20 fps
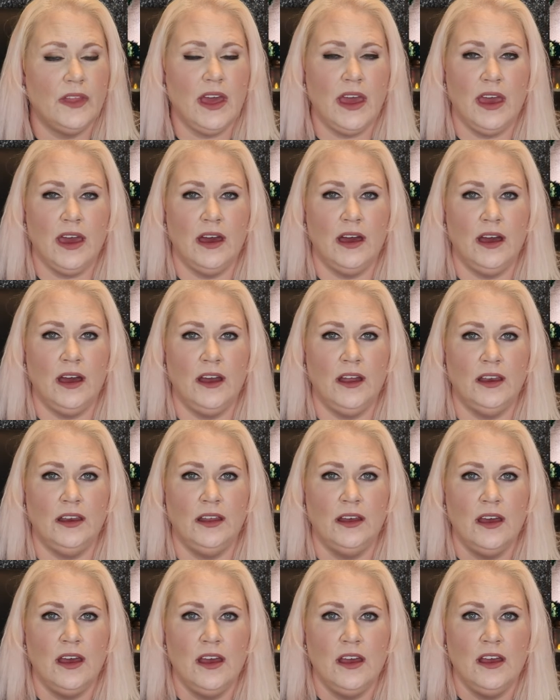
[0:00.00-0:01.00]

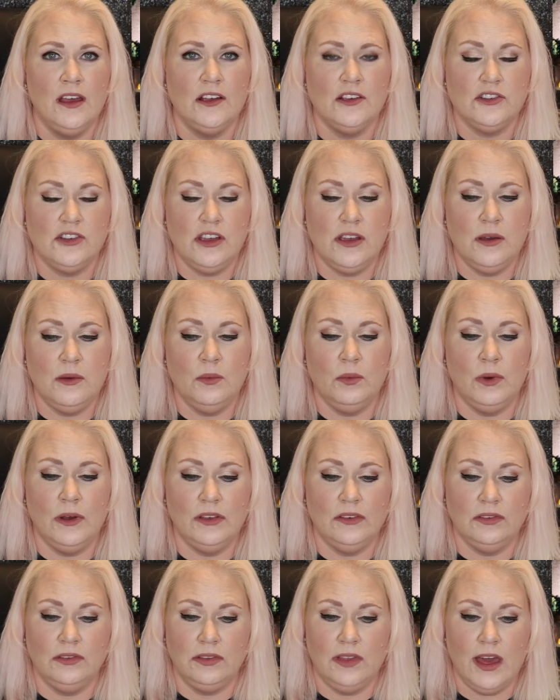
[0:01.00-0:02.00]
and she
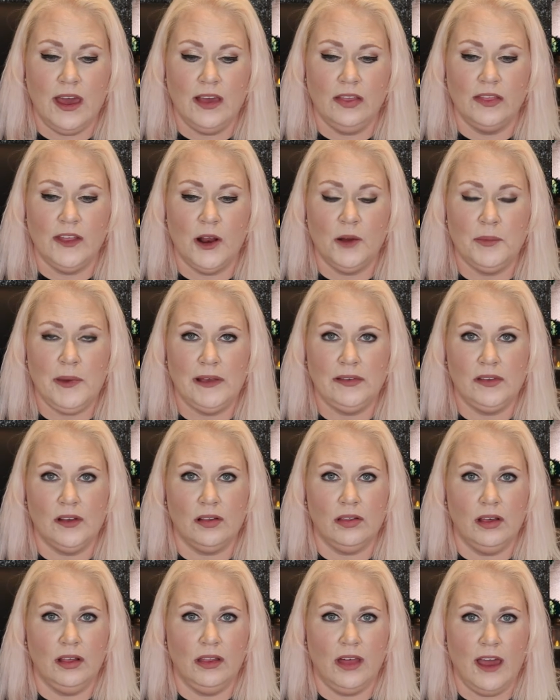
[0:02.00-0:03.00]
was laying there
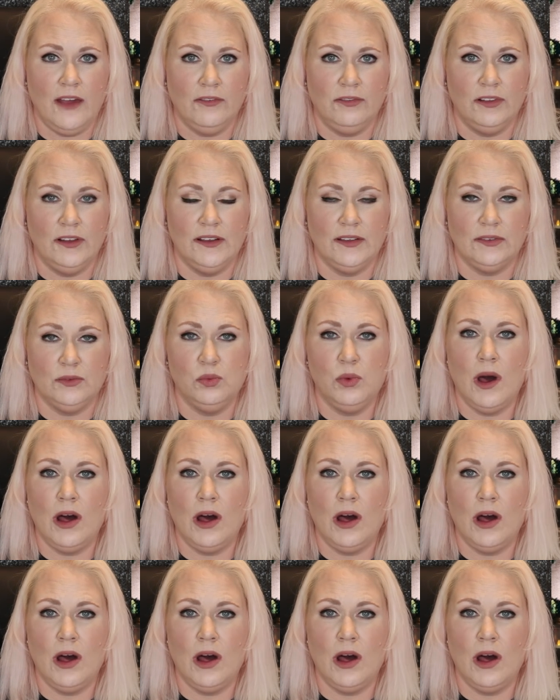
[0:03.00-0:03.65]
basically lifeless.